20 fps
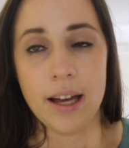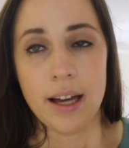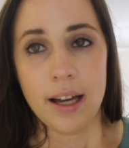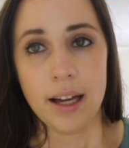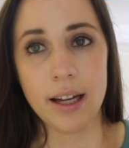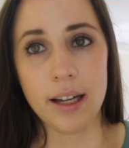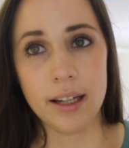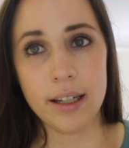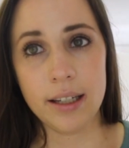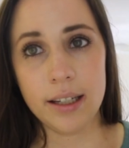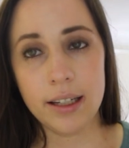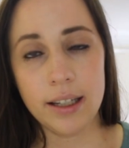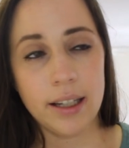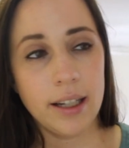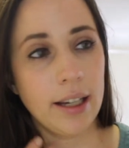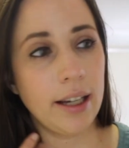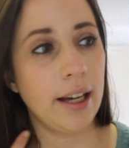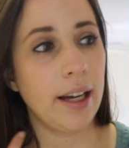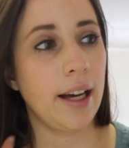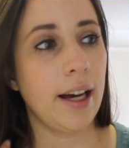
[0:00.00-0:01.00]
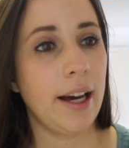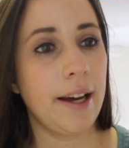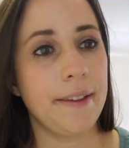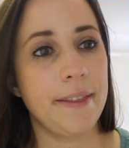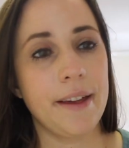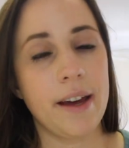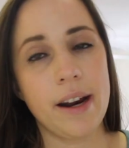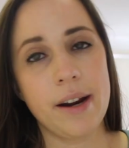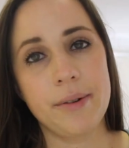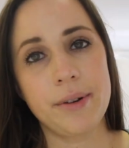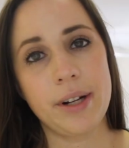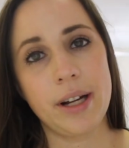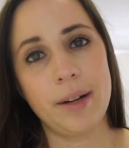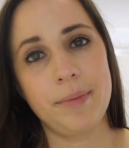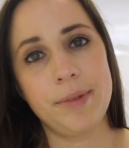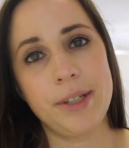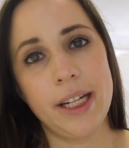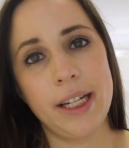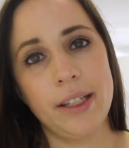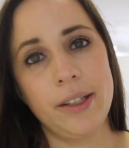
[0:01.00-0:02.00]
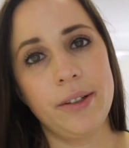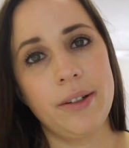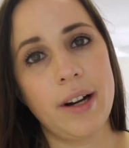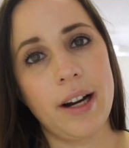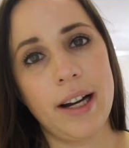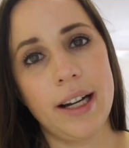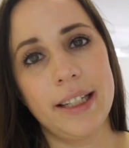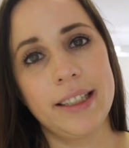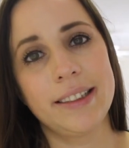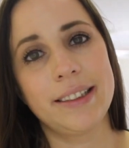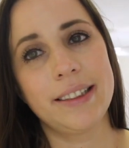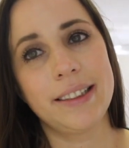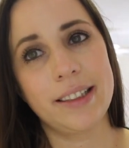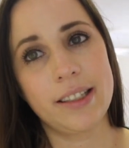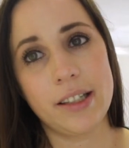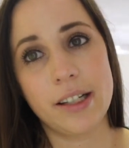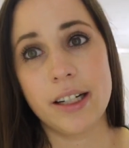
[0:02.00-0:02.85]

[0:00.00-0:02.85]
I thought I would update you guys